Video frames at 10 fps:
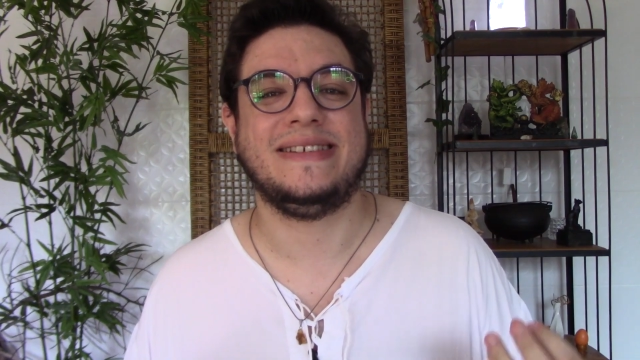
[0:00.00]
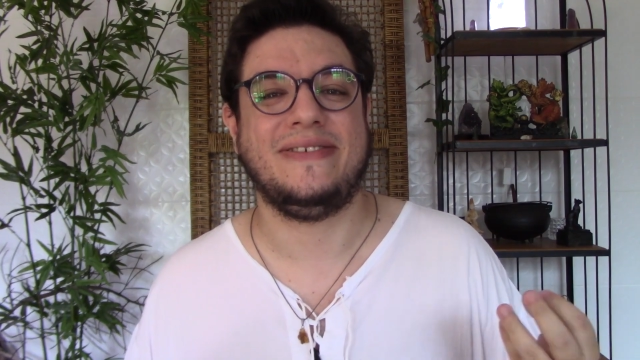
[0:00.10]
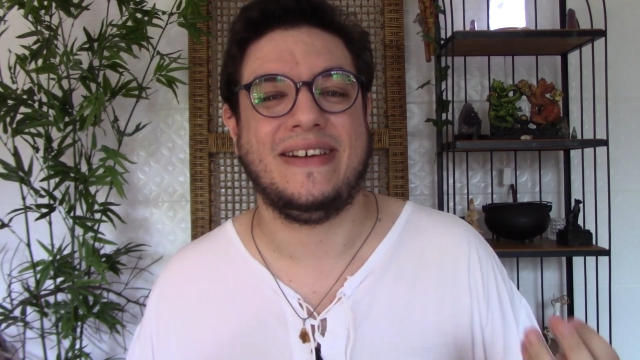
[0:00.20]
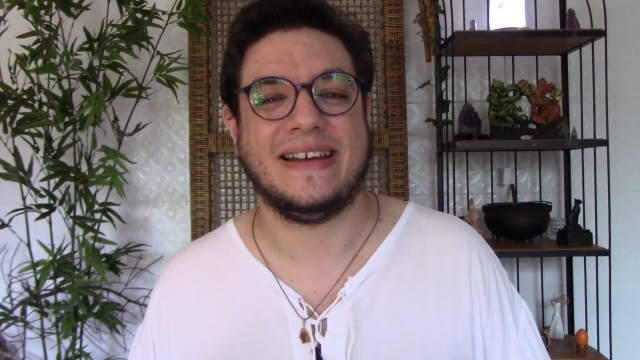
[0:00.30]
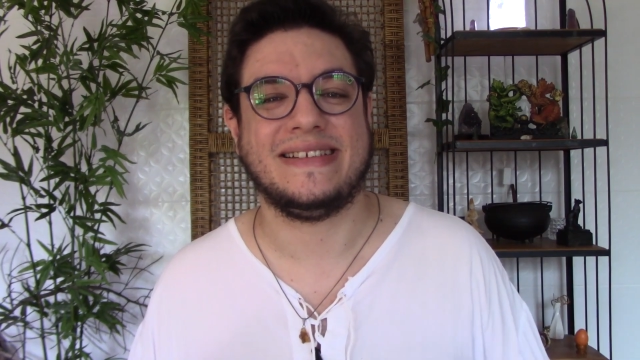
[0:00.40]

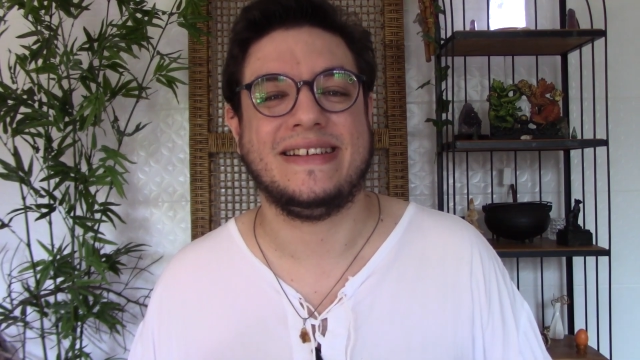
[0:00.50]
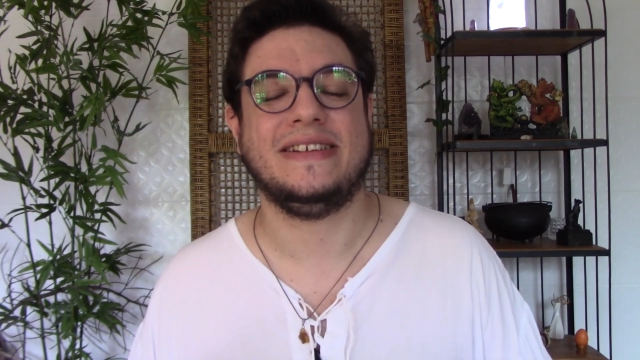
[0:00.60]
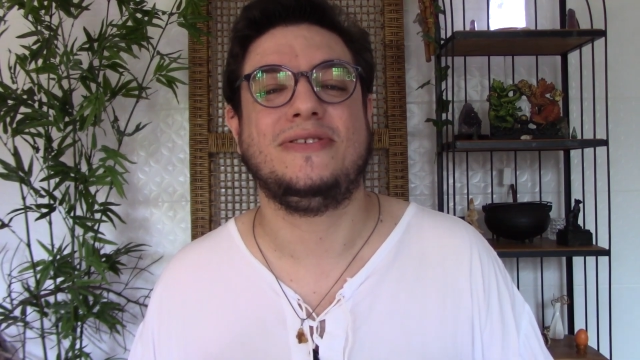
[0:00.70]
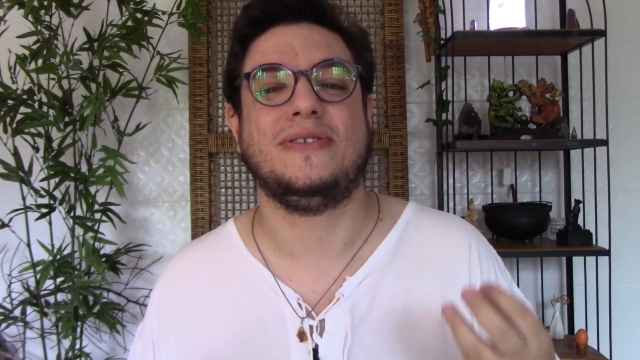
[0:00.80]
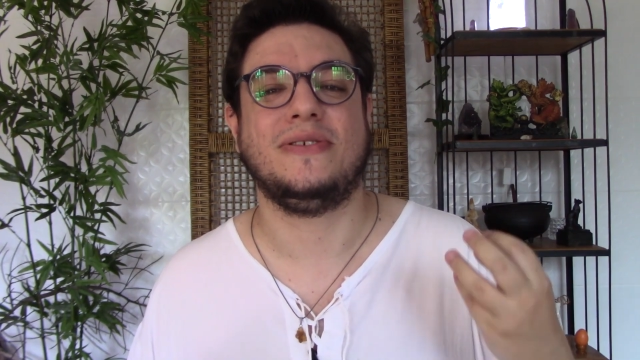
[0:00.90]

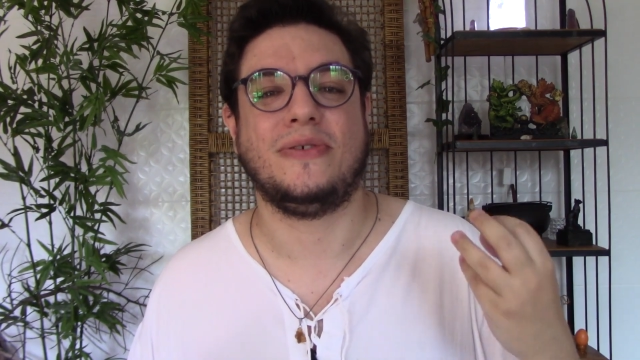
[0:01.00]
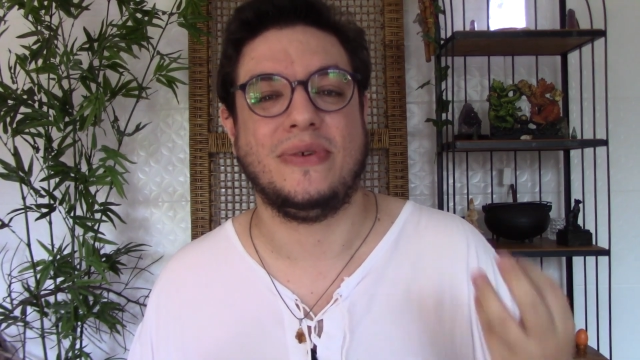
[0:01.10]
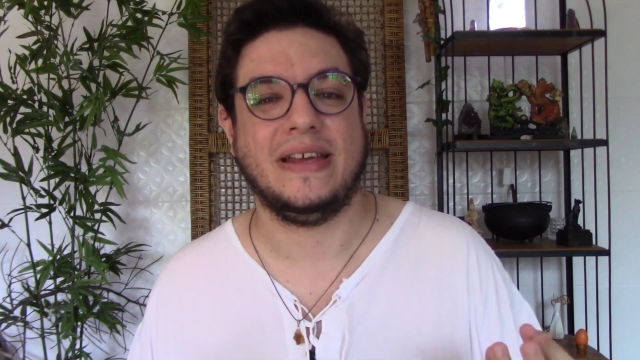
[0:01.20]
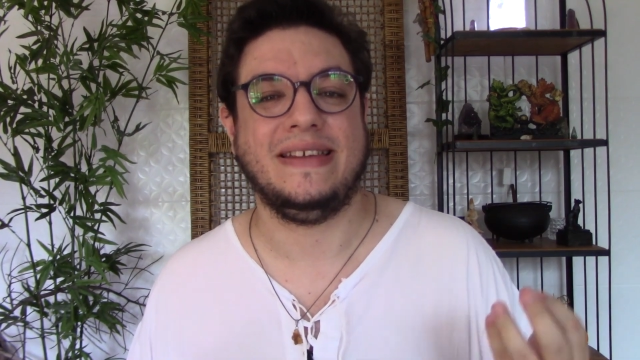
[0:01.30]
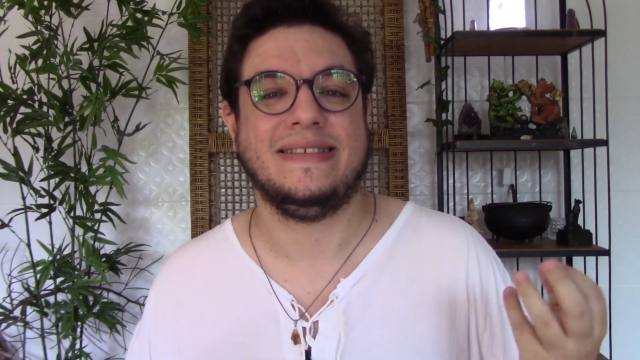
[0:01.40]
directly to
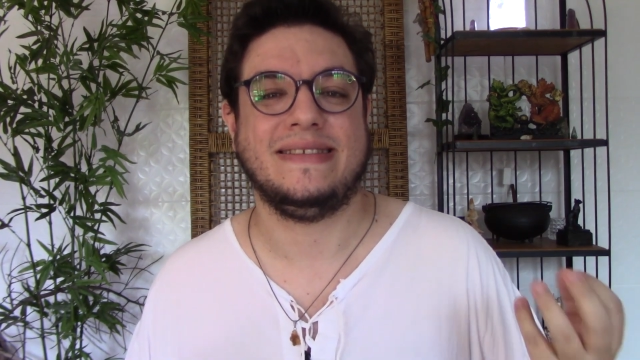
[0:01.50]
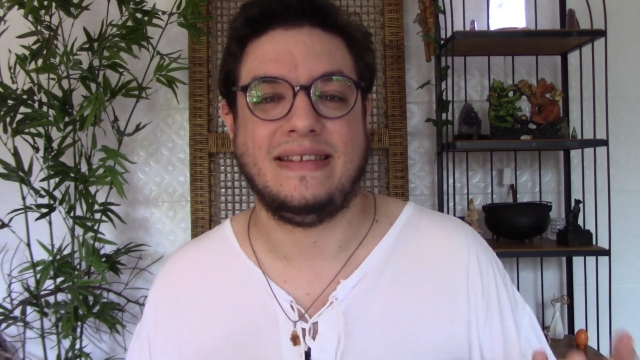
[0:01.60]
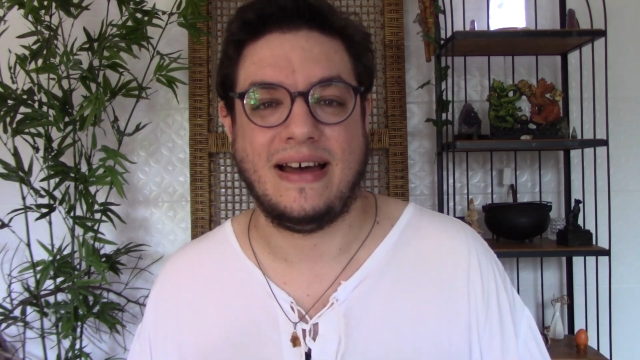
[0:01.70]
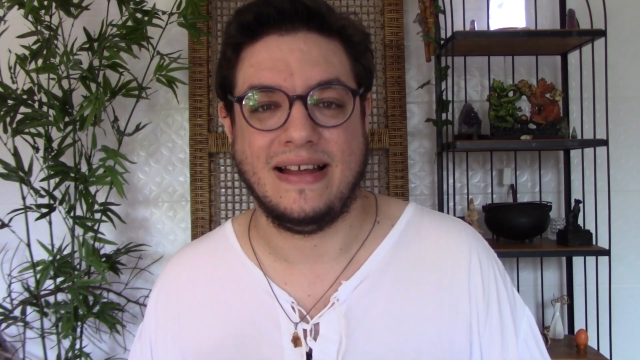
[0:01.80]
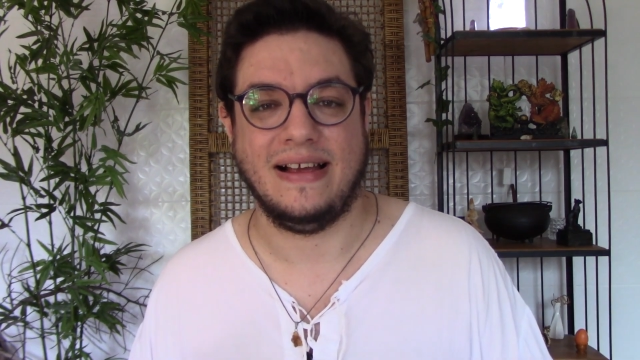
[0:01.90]
green
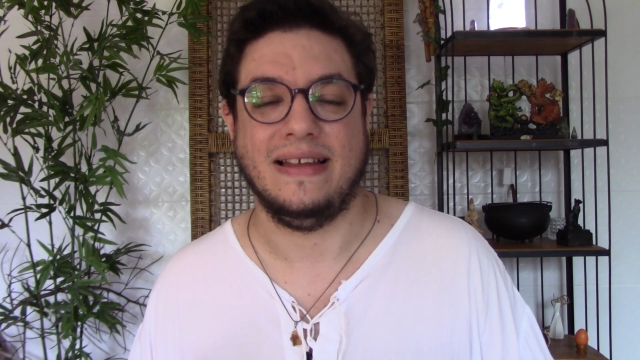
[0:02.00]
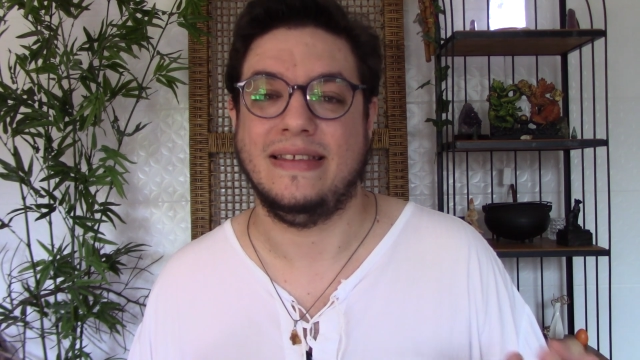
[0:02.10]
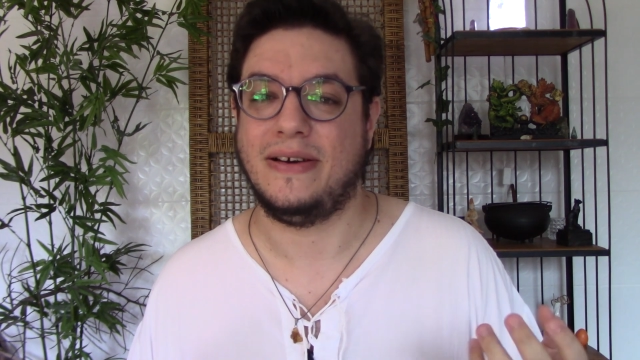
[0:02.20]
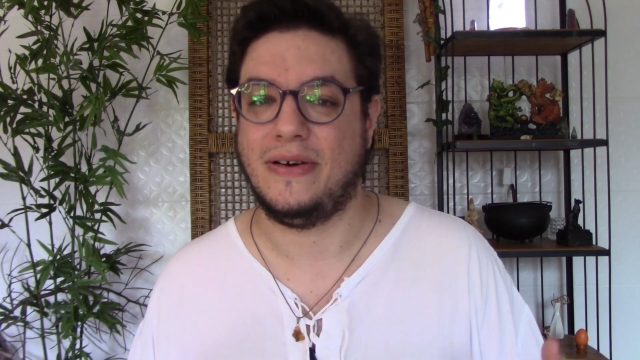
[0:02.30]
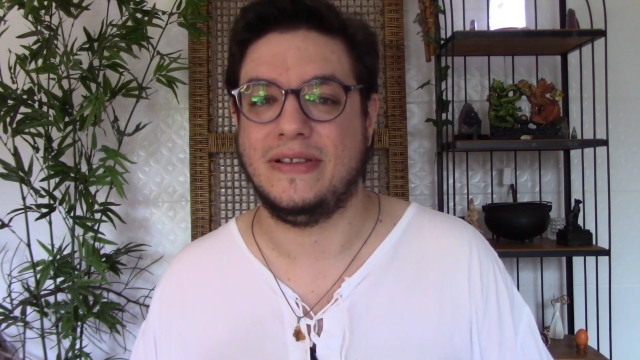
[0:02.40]
Tara,
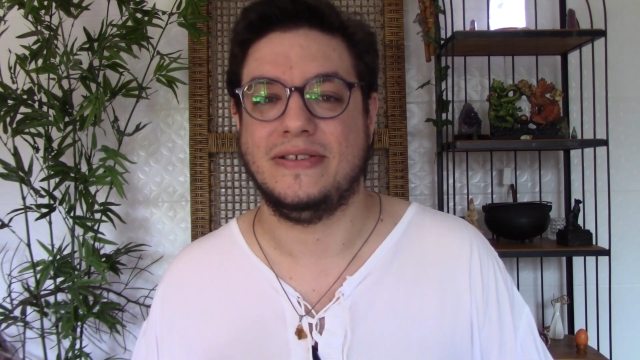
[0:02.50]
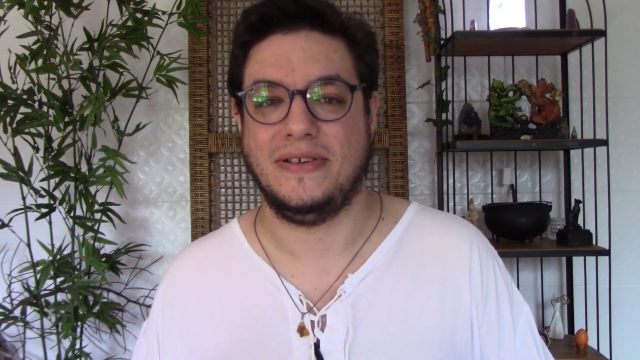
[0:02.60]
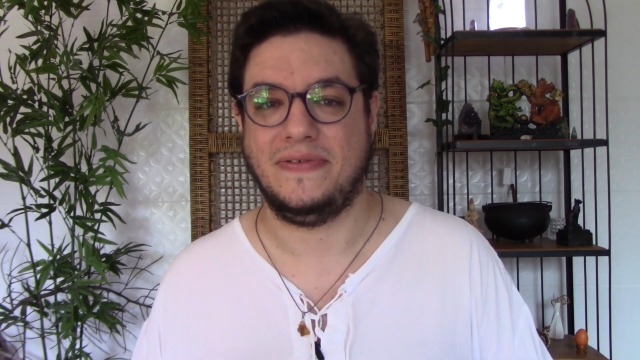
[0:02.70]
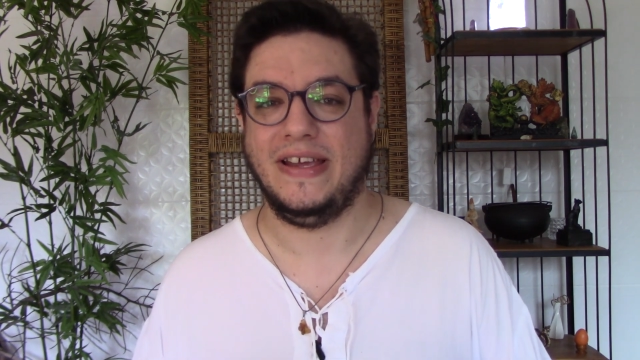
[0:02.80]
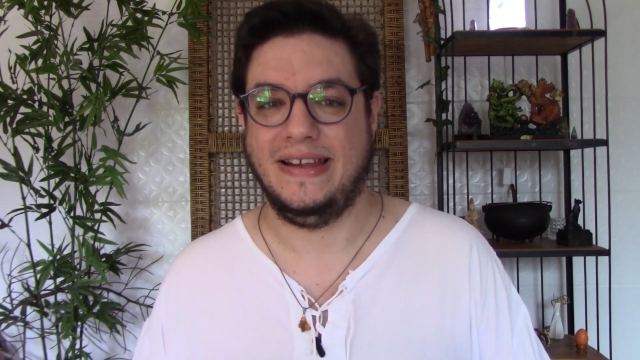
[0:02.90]
the goddess
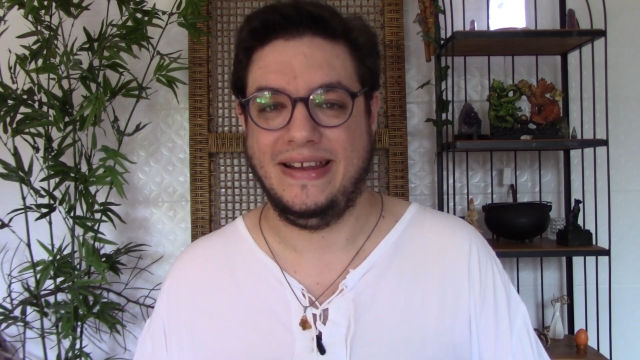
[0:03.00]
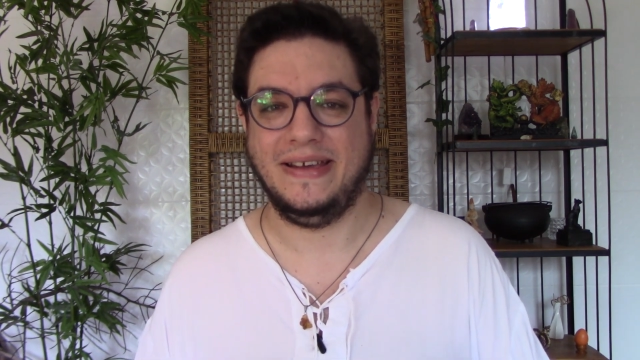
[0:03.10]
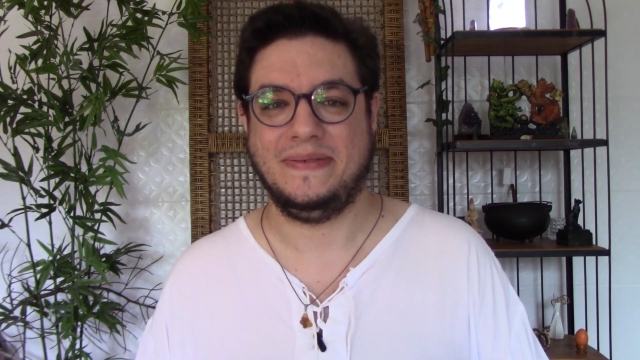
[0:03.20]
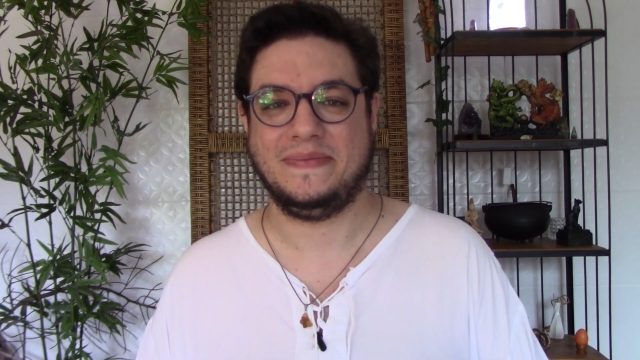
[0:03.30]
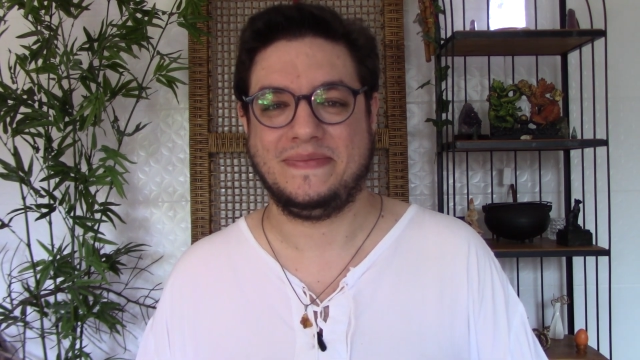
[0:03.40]
of healing.